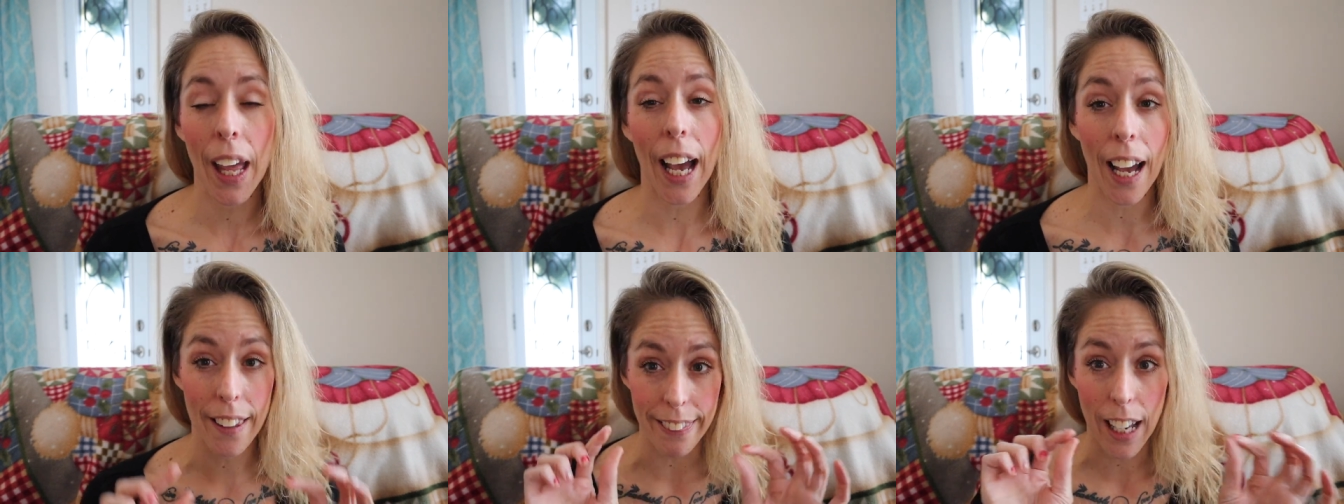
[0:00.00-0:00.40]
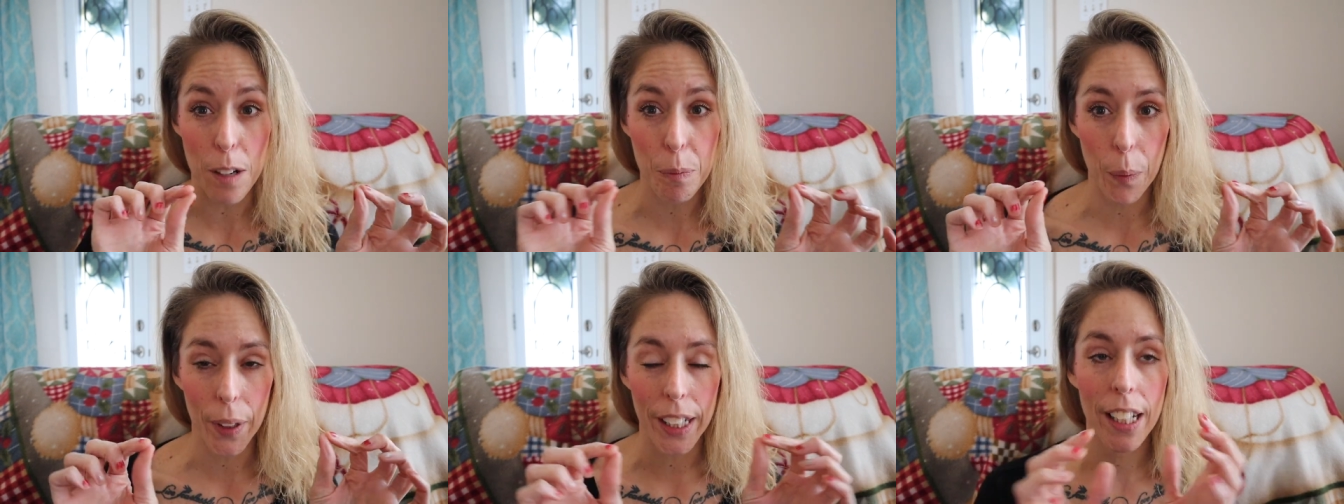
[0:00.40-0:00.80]
at that
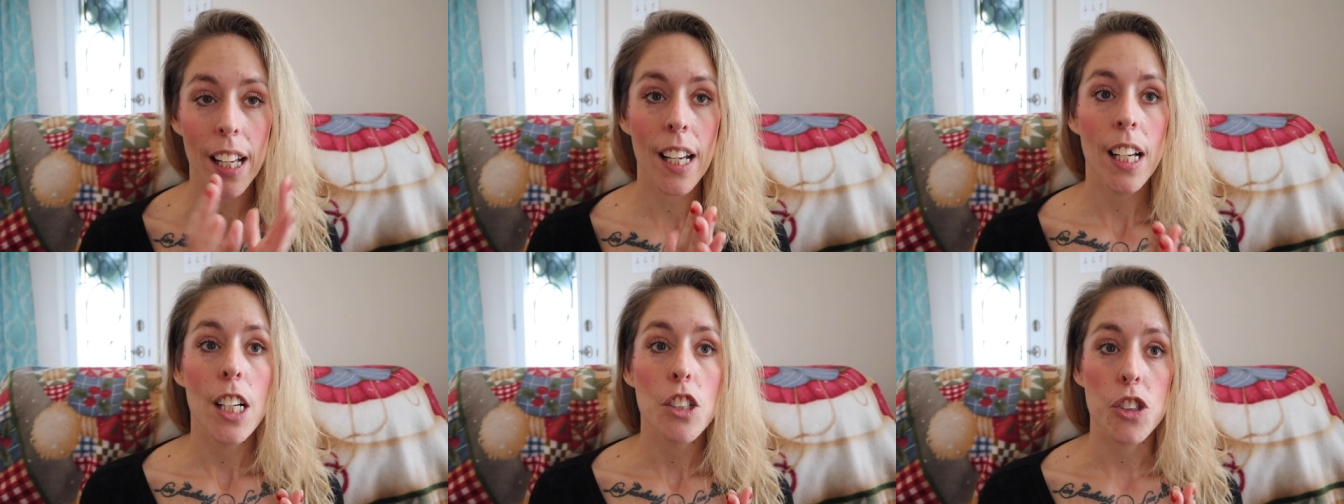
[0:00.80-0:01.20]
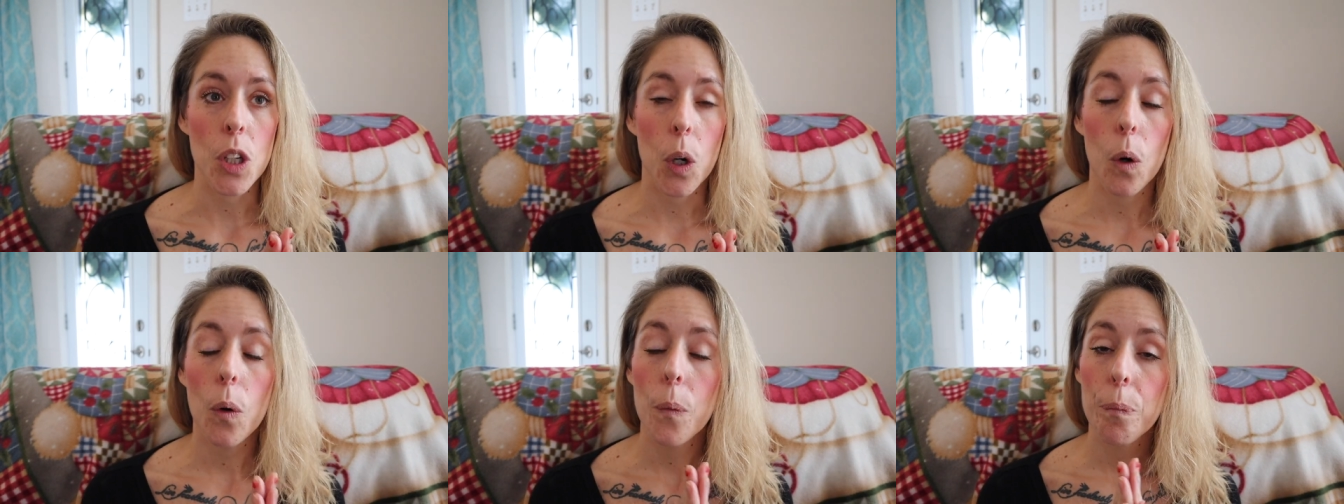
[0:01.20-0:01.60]
point.
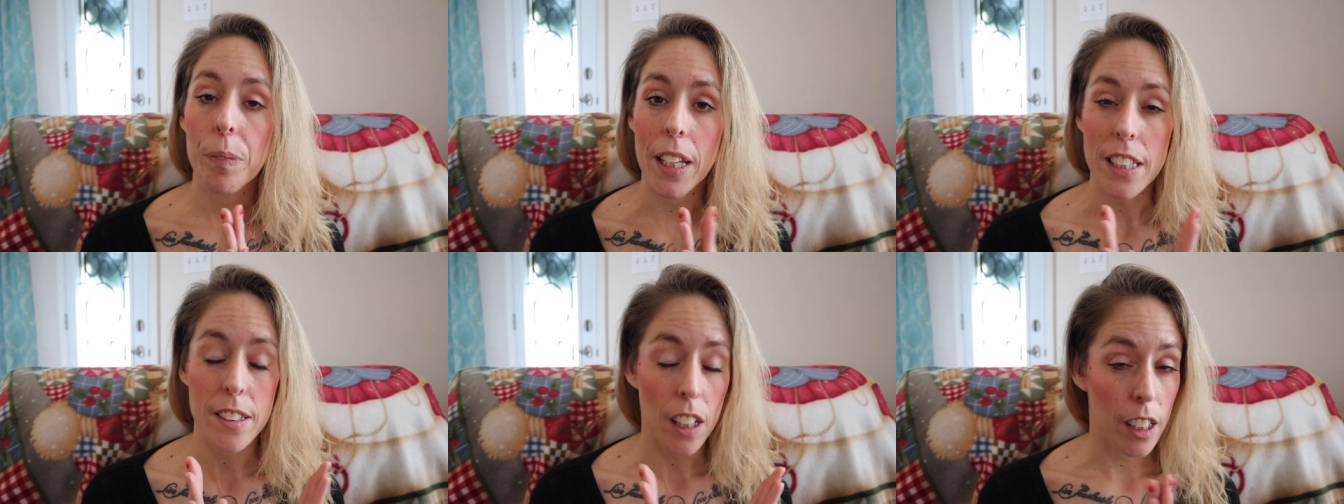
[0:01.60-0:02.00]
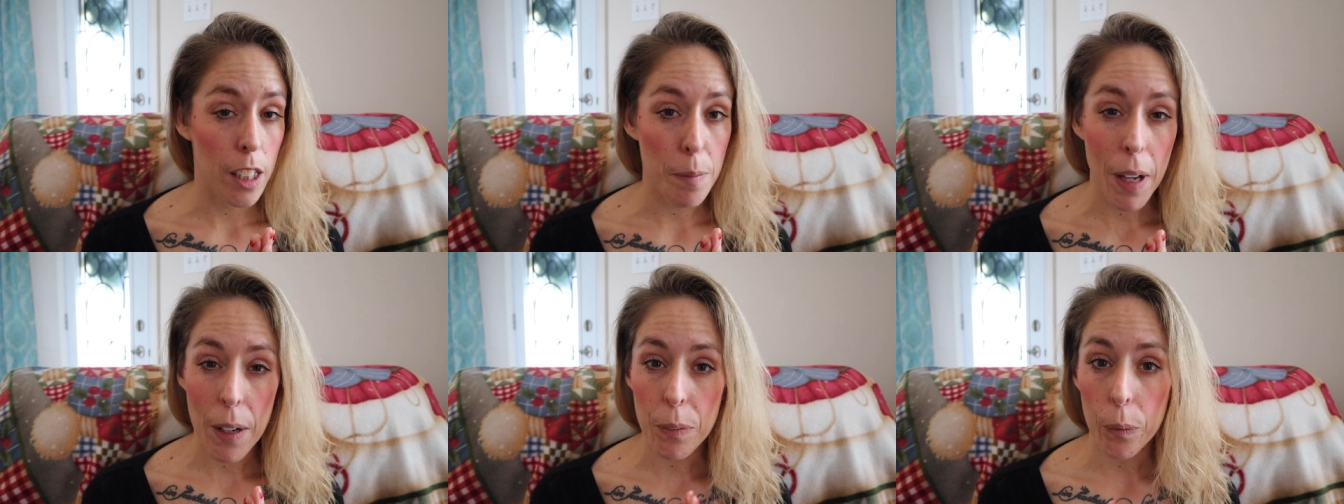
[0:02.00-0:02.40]
So they started
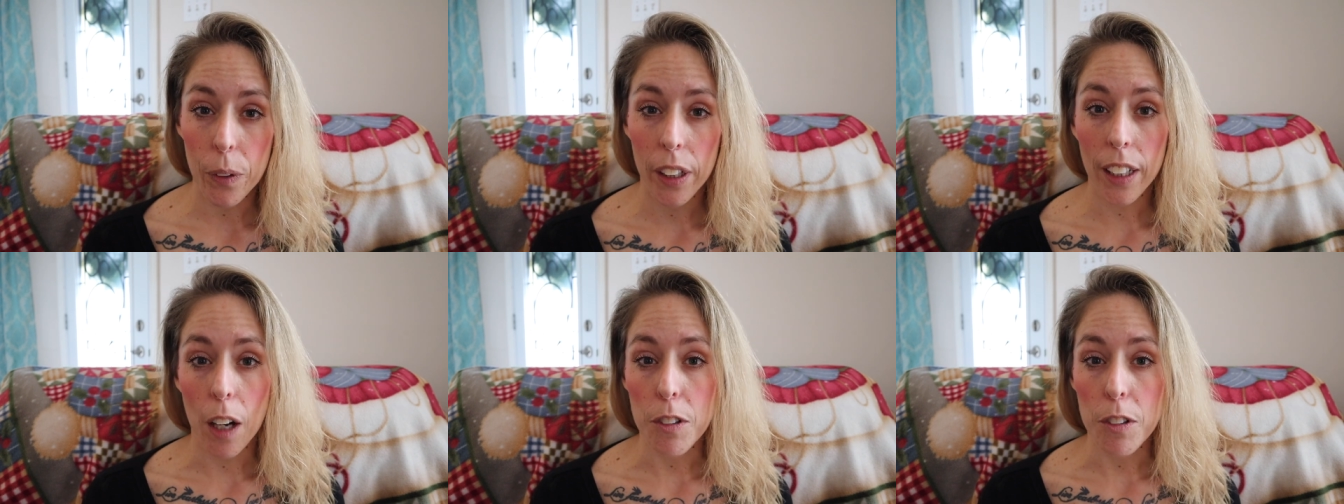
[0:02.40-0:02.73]
the paperwork,